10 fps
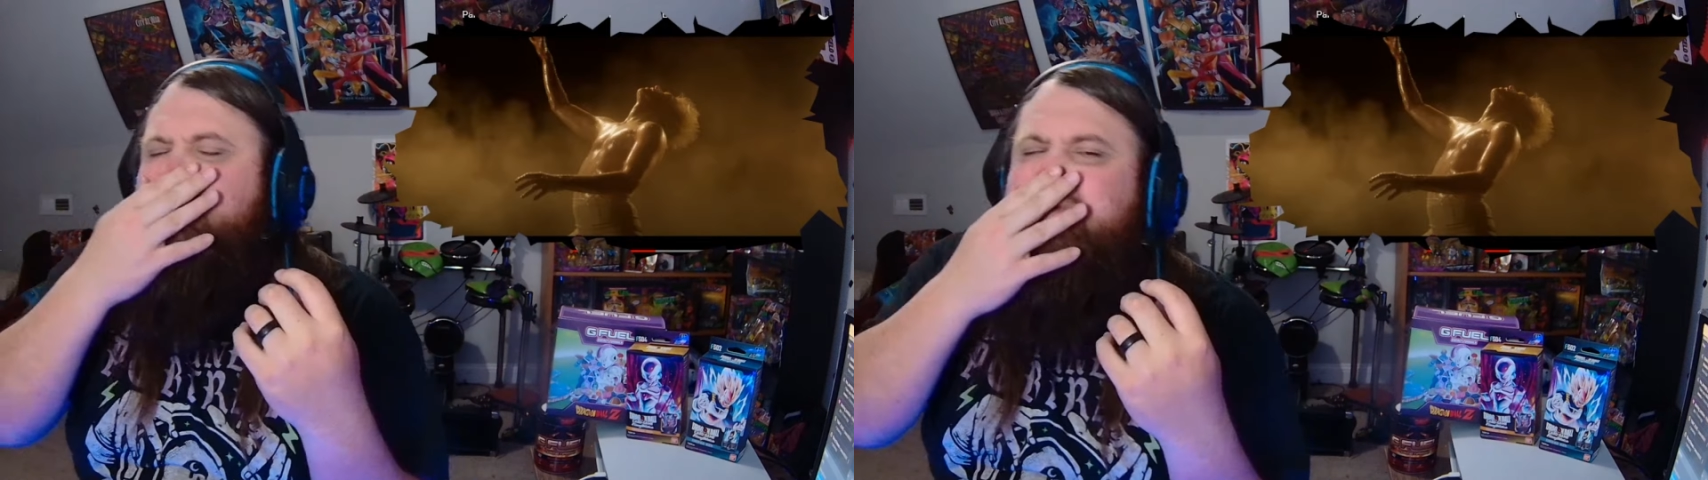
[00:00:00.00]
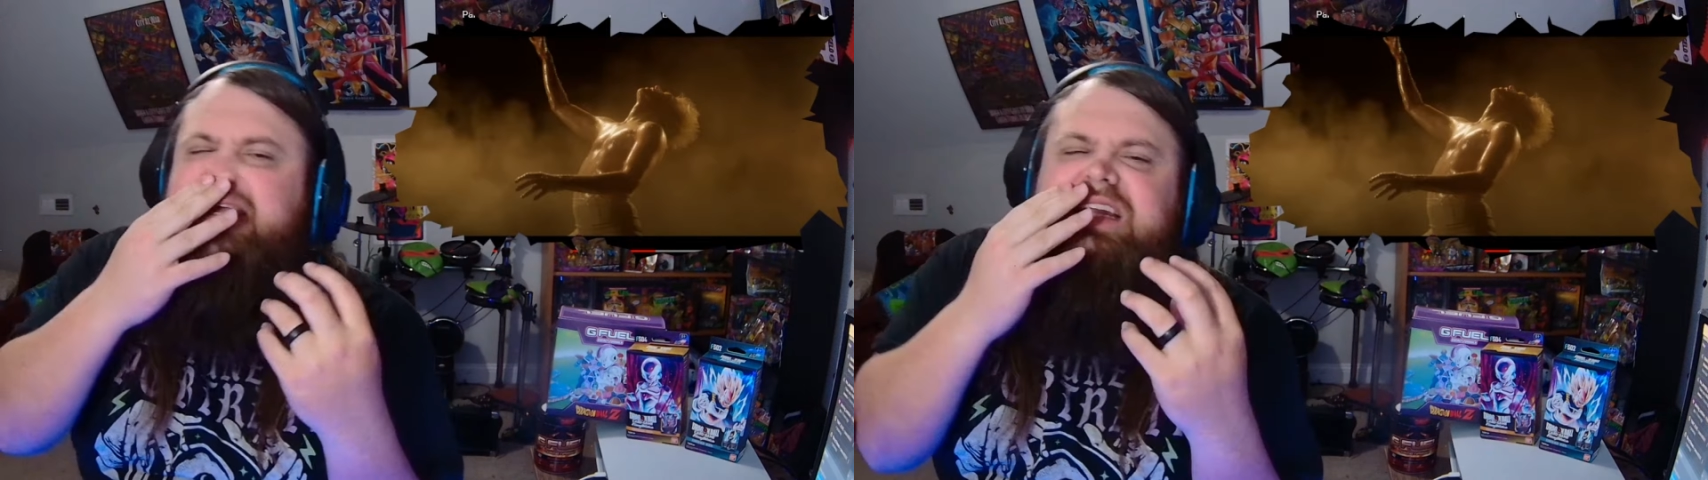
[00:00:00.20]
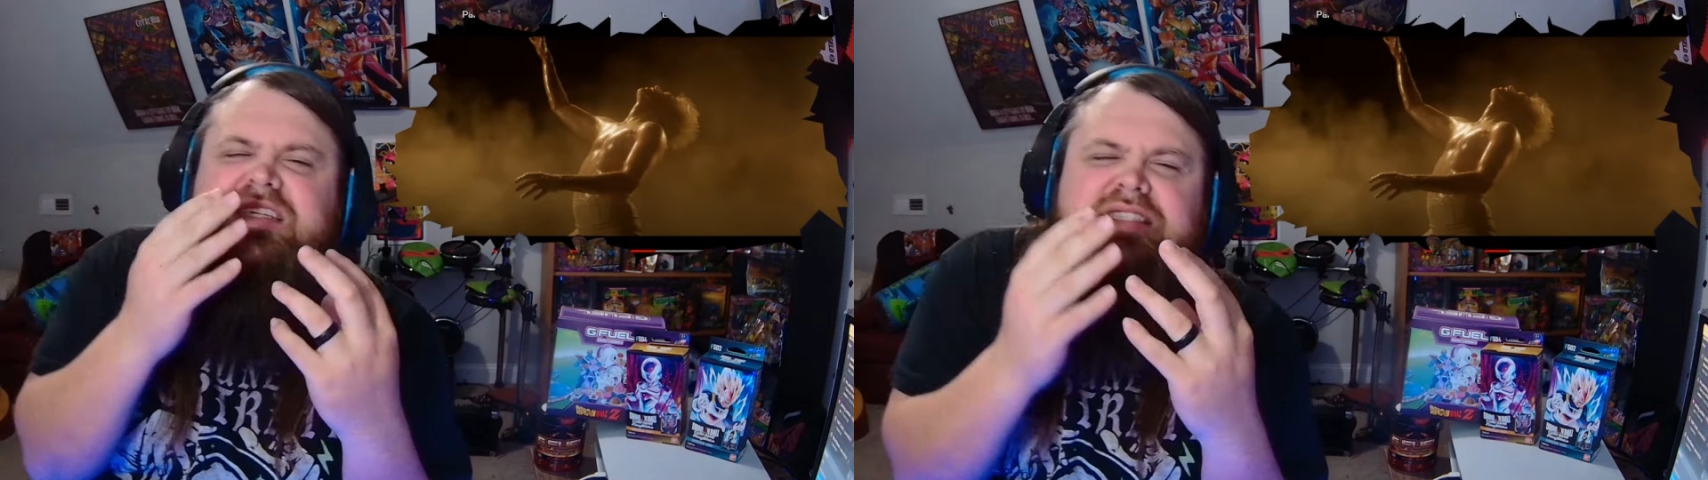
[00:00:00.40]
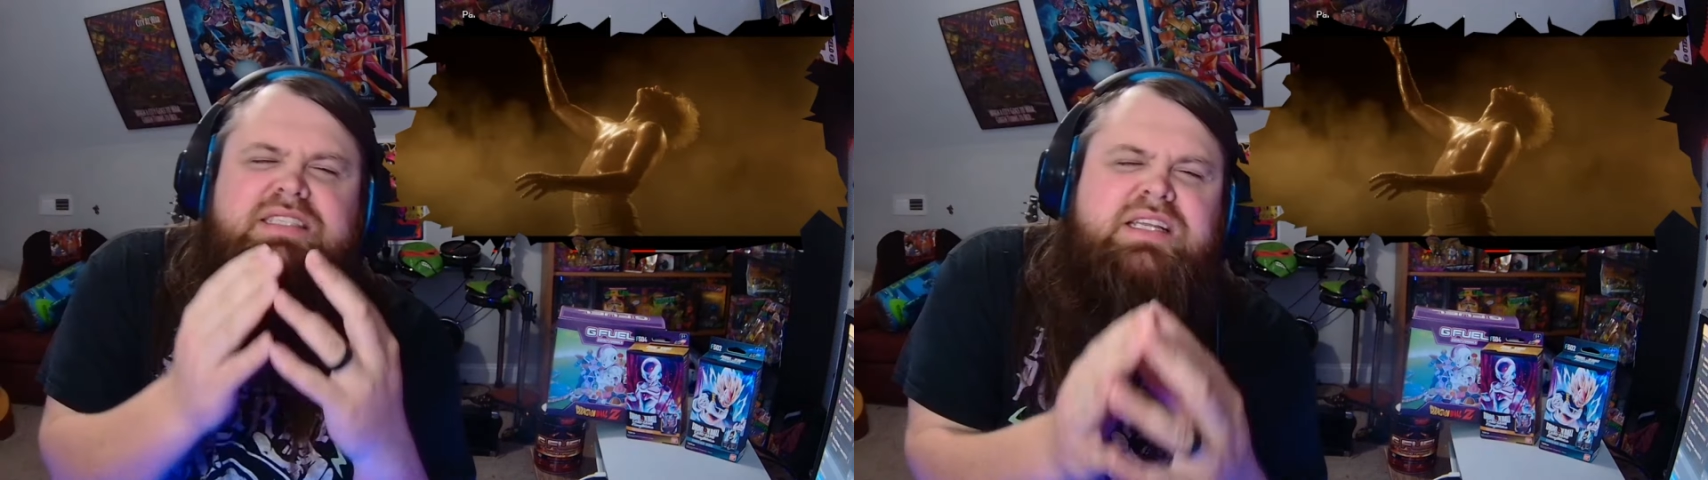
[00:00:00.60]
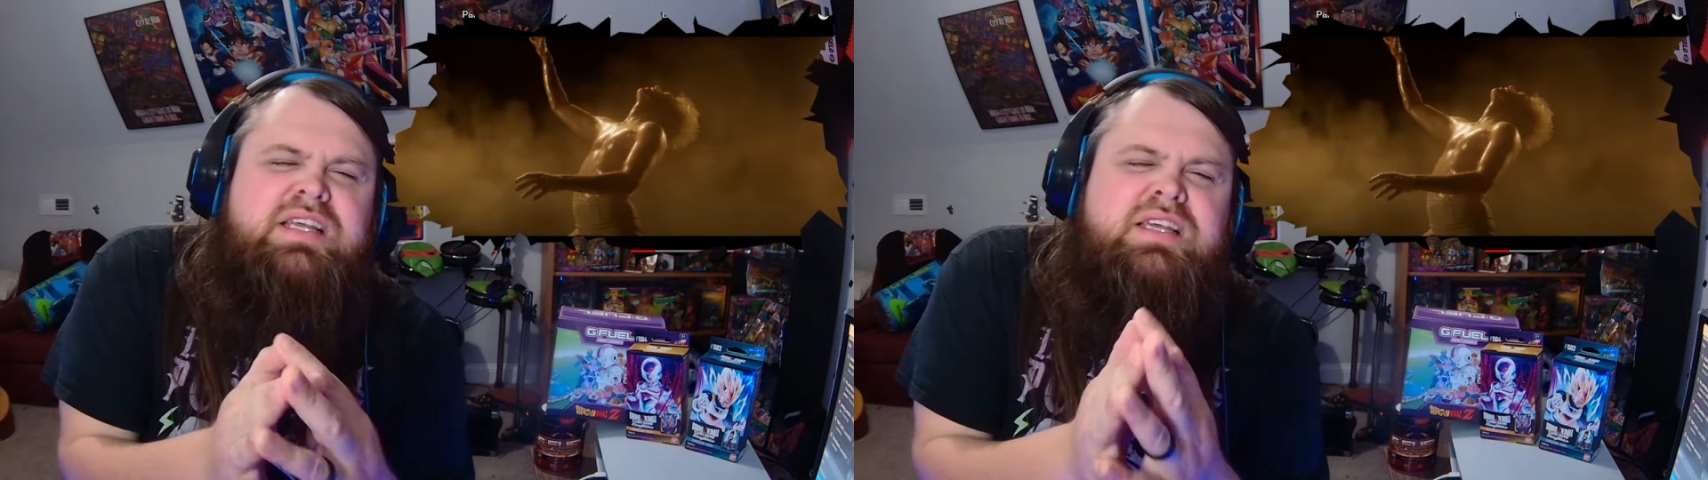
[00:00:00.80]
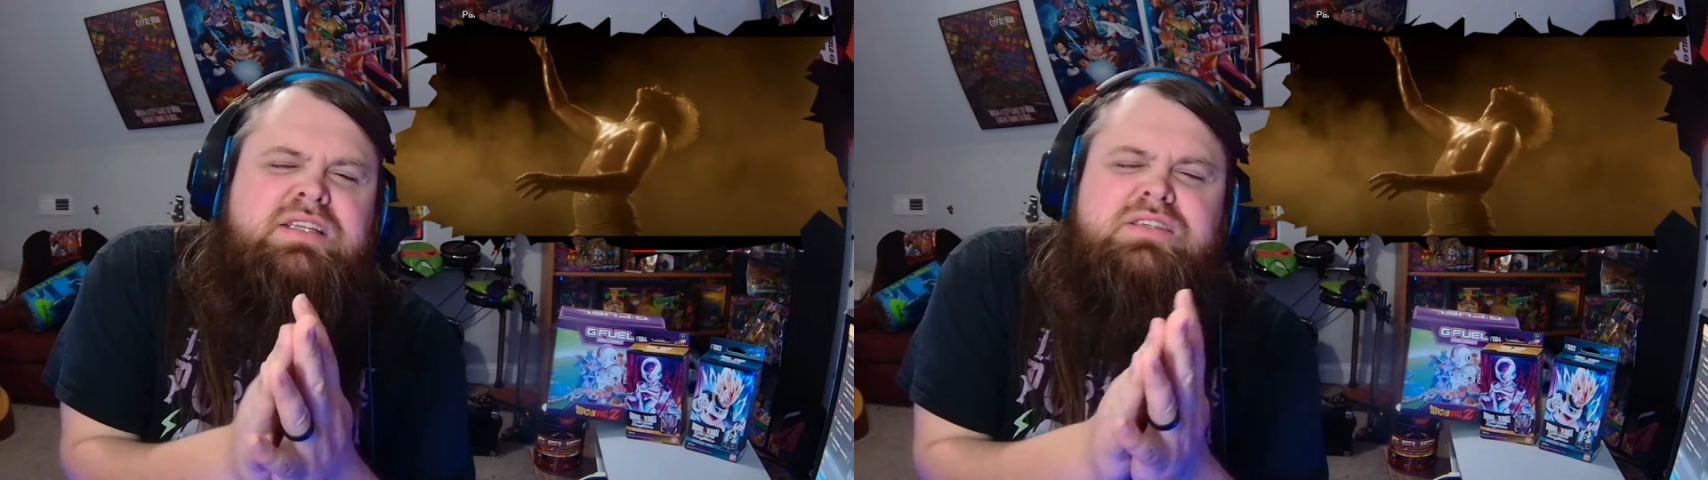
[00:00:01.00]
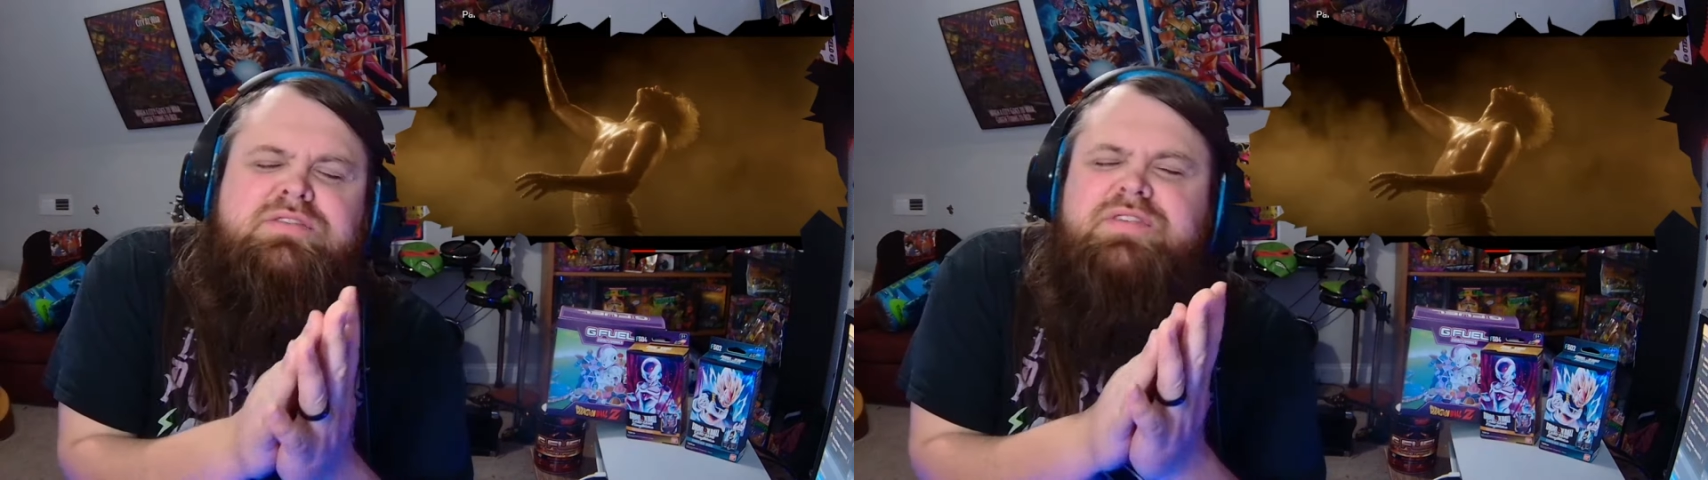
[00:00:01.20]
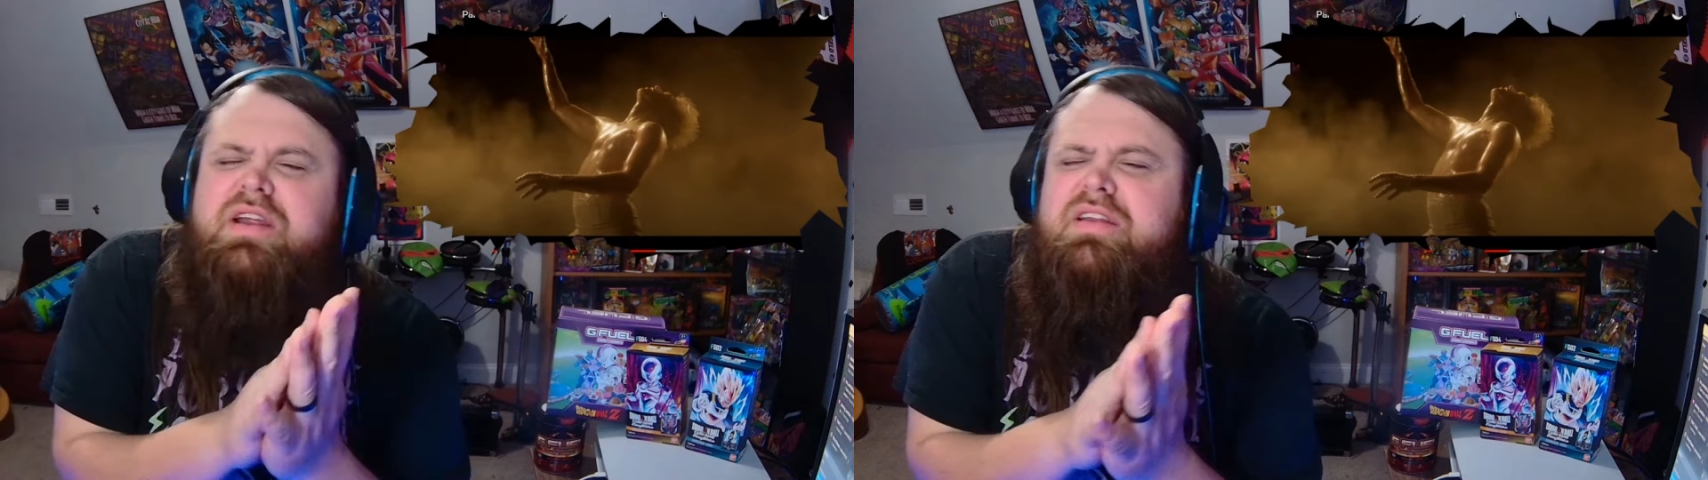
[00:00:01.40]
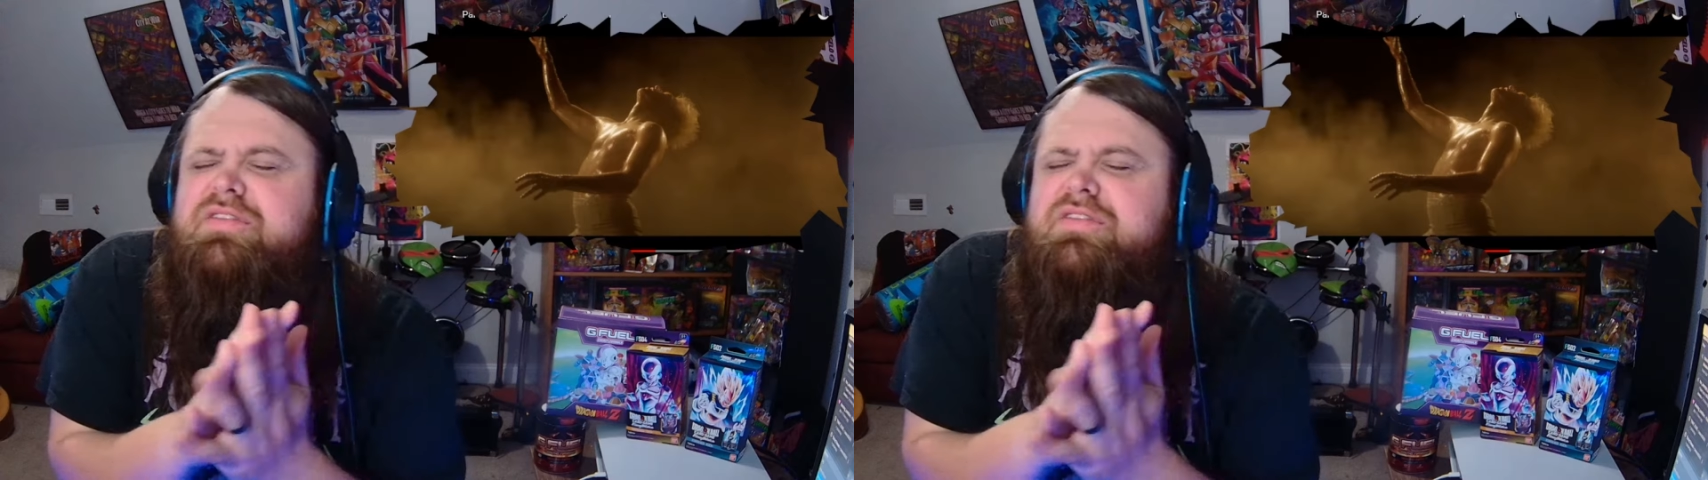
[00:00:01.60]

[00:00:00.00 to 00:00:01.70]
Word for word: the way he's singing, just very,